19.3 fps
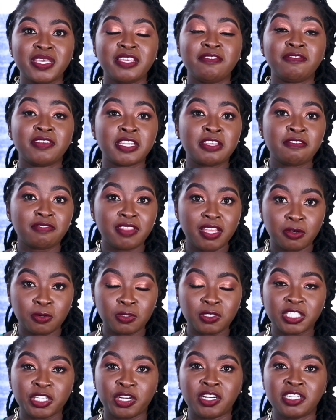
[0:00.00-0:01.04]
even if they're
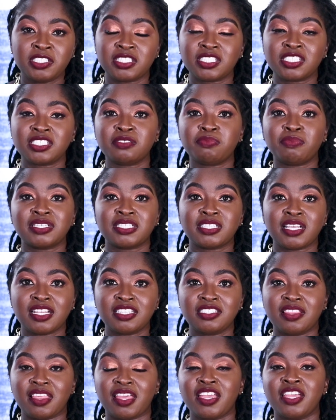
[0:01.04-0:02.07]
not showering, just
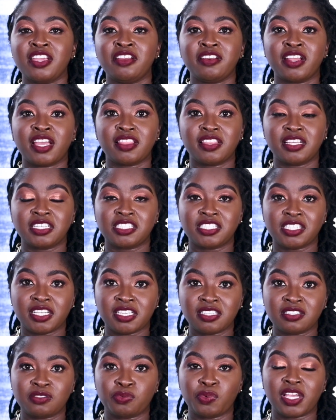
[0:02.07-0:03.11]
massage the area, the
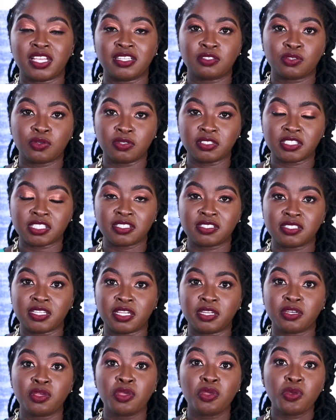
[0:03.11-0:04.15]
chest where it's
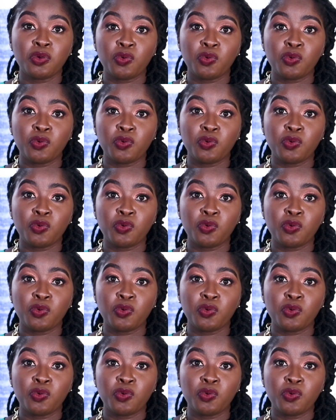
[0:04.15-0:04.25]
congested,